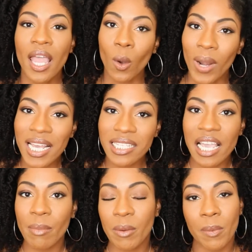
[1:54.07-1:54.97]
And when I
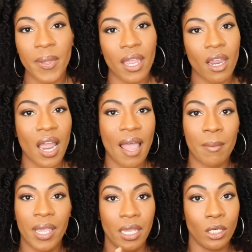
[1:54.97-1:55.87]
say be prepared, I
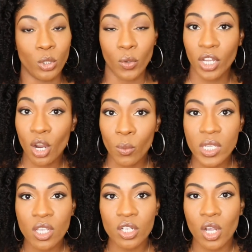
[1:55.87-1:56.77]
mean doing your
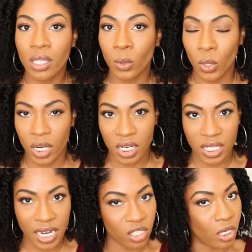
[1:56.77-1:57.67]
research on the
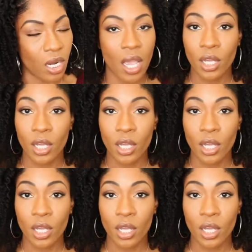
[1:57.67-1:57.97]
organization,